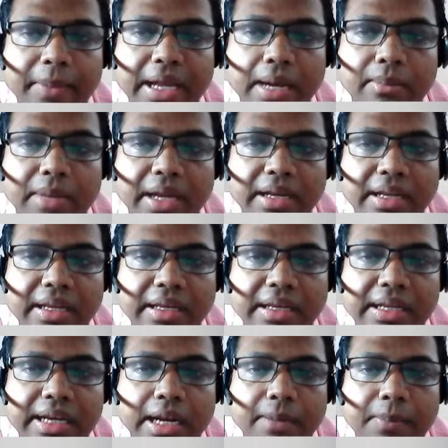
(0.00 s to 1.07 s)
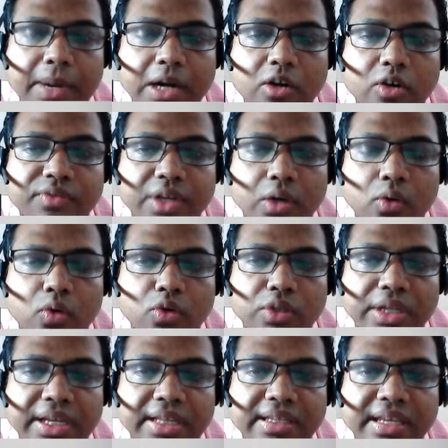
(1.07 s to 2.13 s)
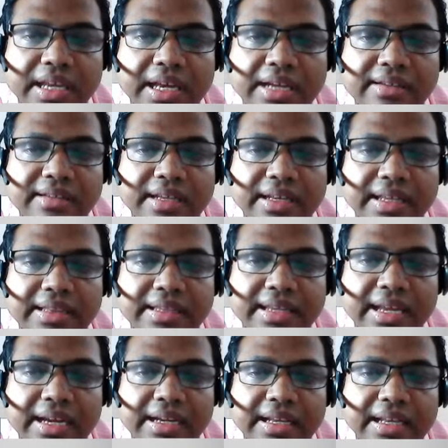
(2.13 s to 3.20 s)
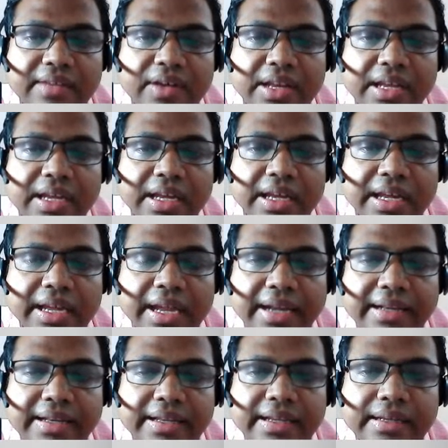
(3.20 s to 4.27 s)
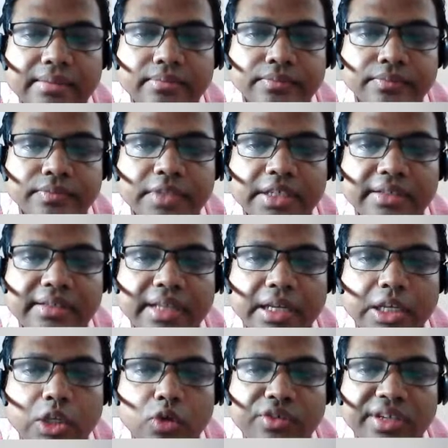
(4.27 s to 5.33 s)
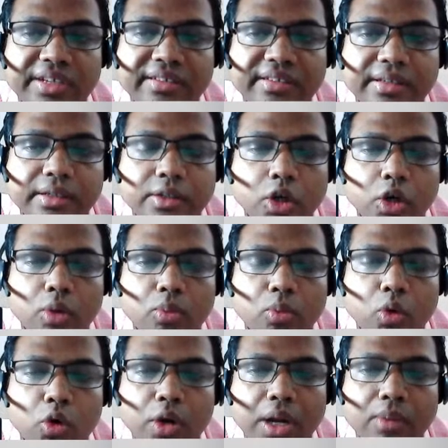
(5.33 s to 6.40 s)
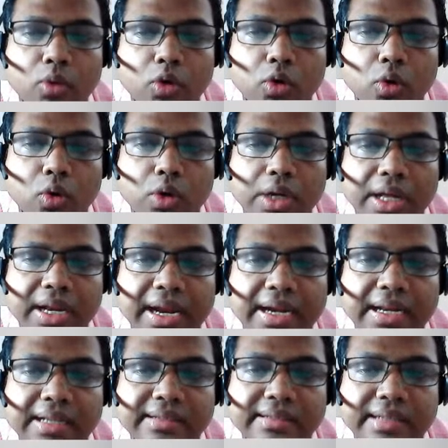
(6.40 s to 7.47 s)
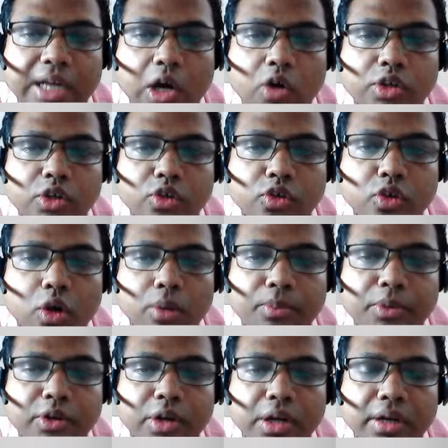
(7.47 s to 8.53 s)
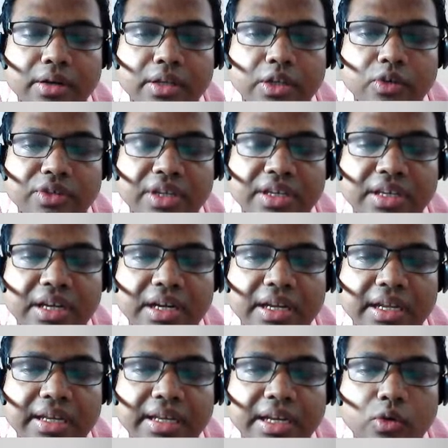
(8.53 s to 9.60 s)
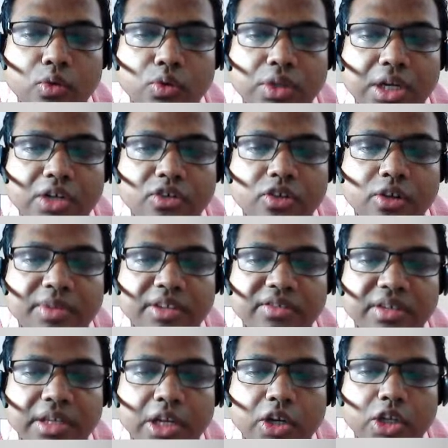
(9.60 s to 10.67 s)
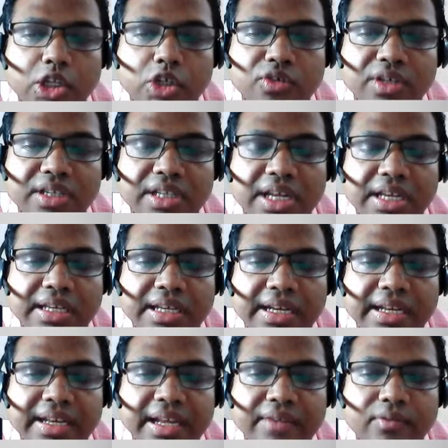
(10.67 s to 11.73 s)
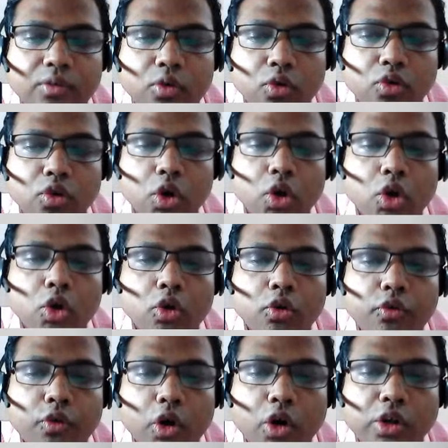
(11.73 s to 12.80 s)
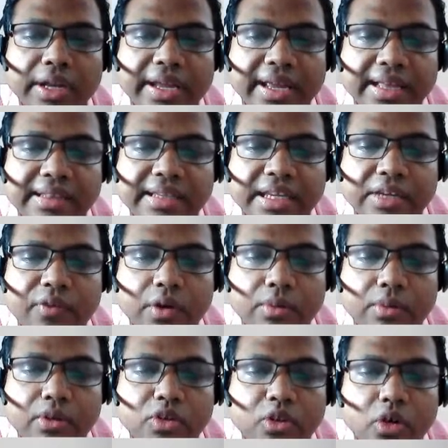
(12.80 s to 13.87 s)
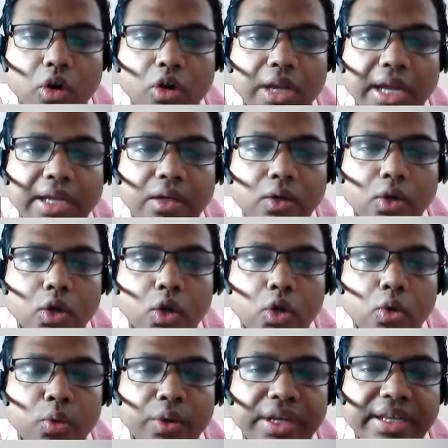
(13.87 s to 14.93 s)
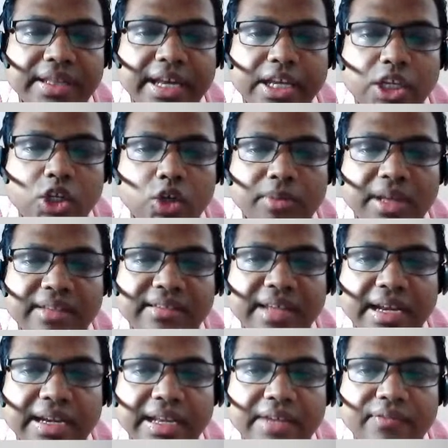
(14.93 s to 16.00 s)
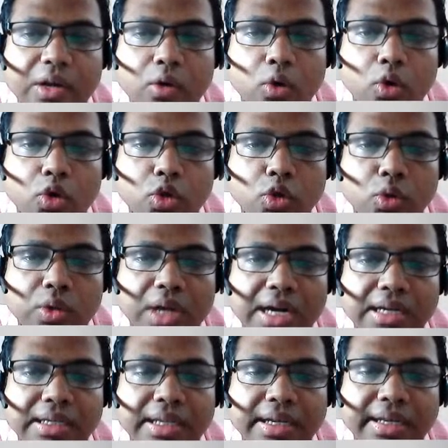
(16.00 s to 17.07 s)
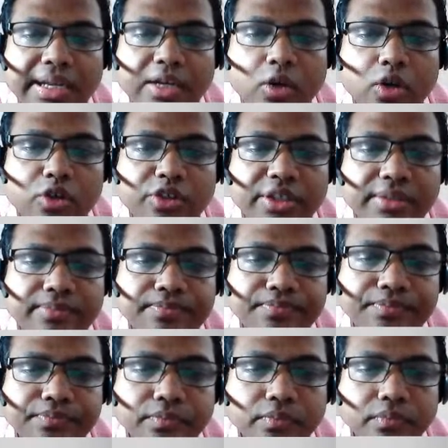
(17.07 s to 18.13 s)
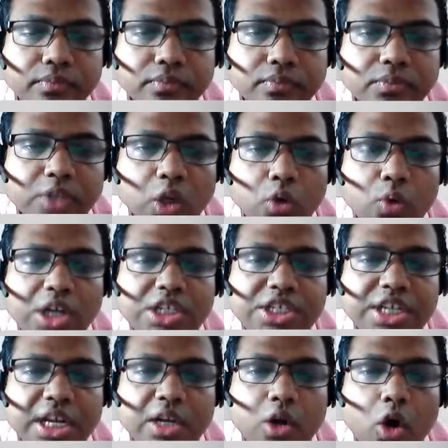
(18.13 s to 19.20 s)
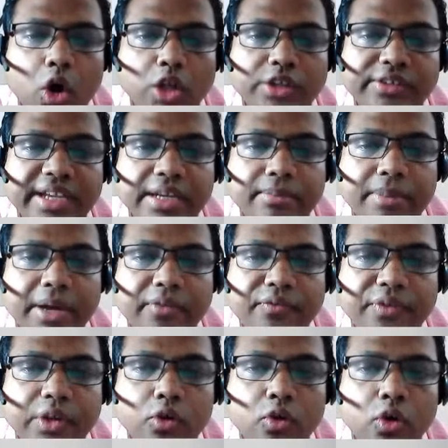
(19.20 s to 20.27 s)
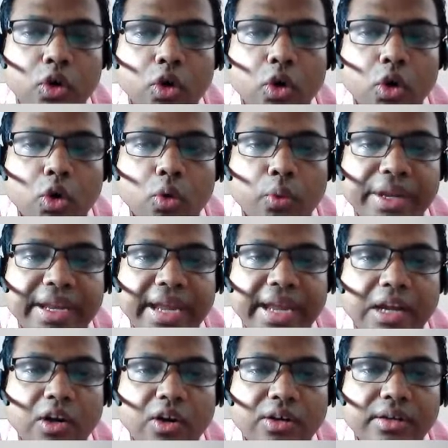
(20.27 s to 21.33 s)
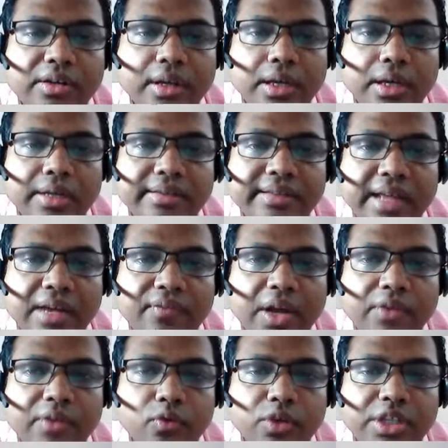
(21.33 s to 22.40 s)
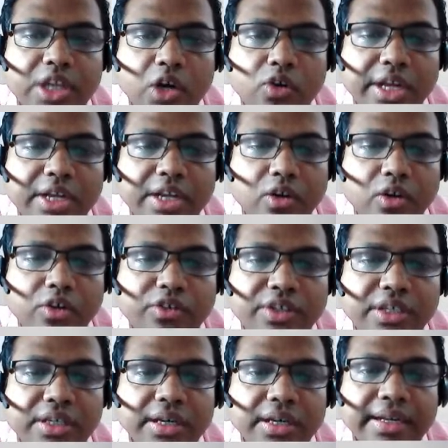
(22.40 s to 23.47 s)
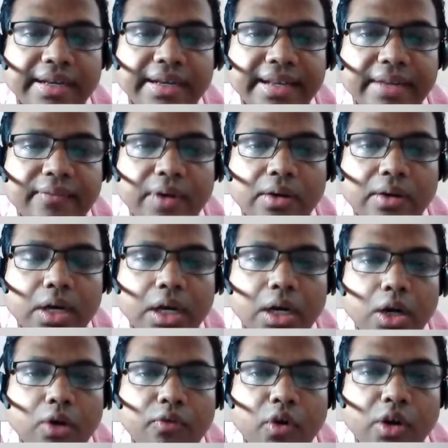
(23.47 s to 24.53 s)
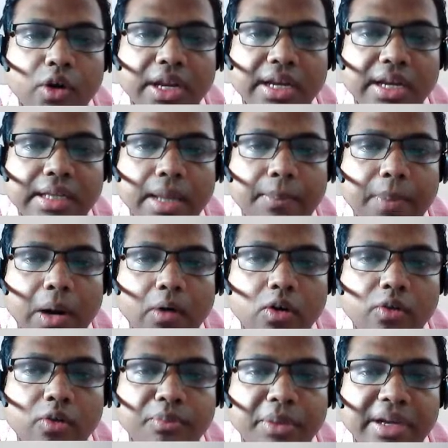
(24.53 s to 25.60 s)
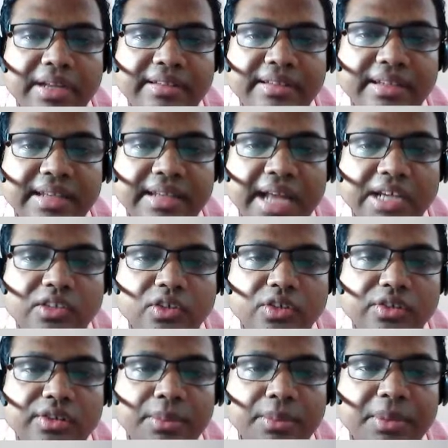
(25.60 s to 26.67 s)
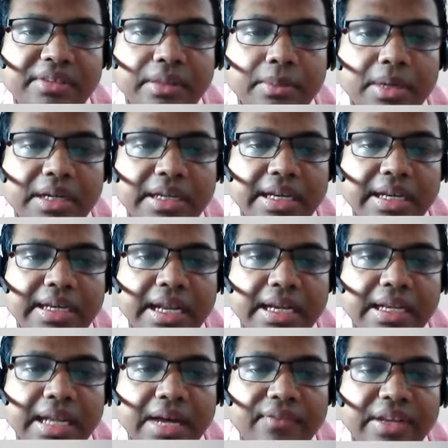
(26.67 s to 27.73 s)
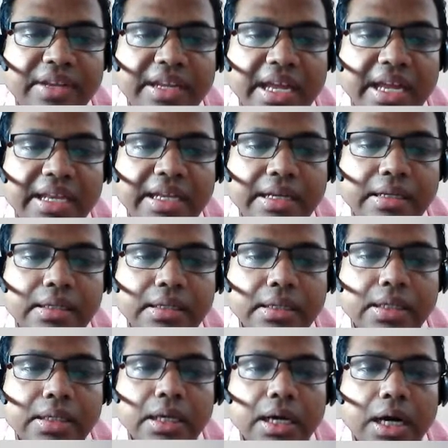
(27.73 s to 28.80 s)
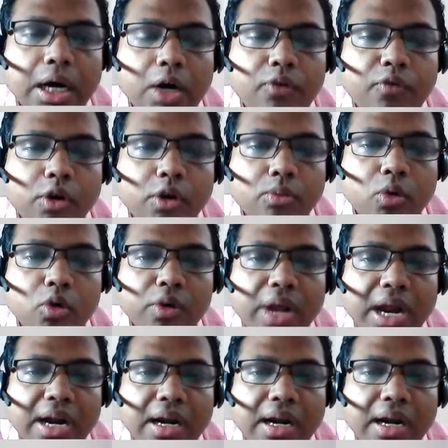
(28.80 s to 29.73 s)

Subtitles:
become an integral part of the own healthcare and healthcare delivery. 80 is the new 60. More and more older adults now use computer, use internet, and two-thirds of the scenario using the internet have looked for health information online. We the humans are never old to learn the technology. What shall all said by few, we cannot survive without technology. Never forget the power of medicine lies on three principles: tender, loving, caring. For more